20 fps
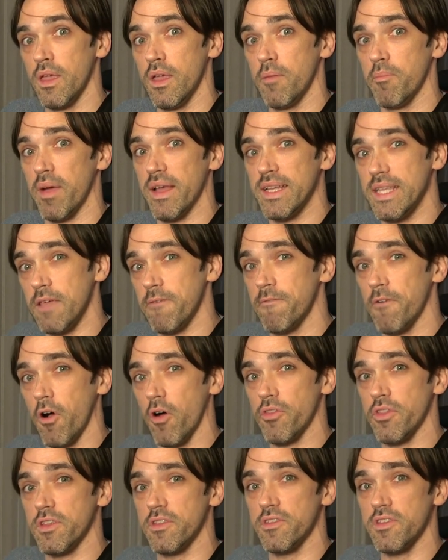By
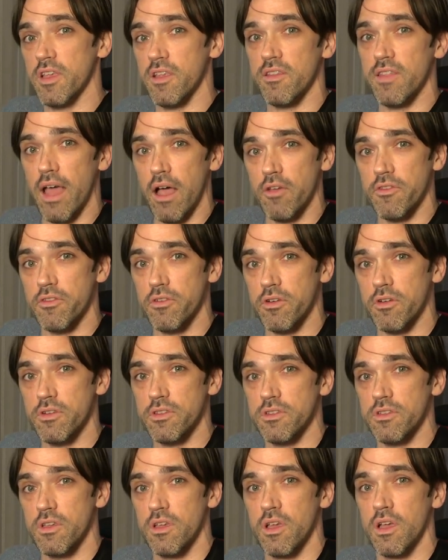default, it's 6,000
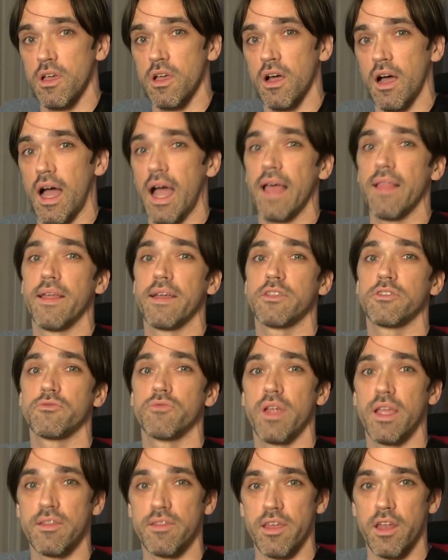hertz. I like to
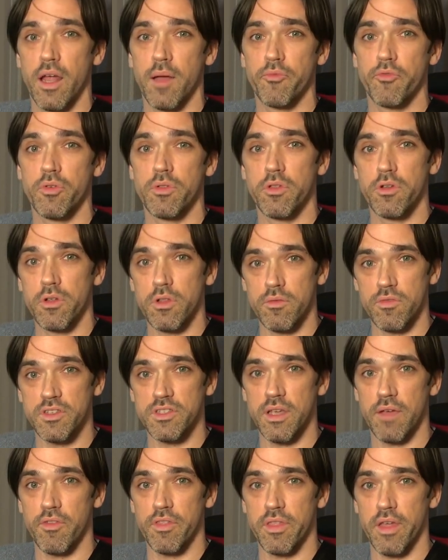raise that up to a little over
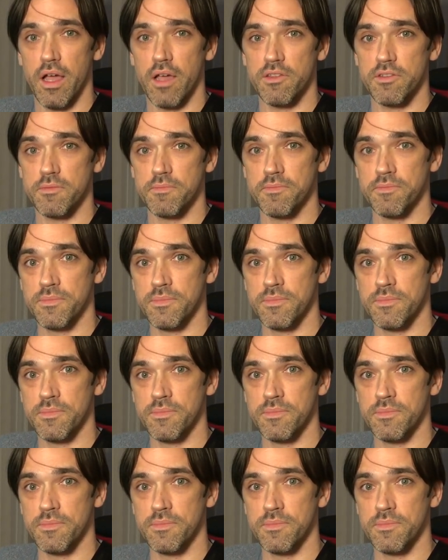7,000.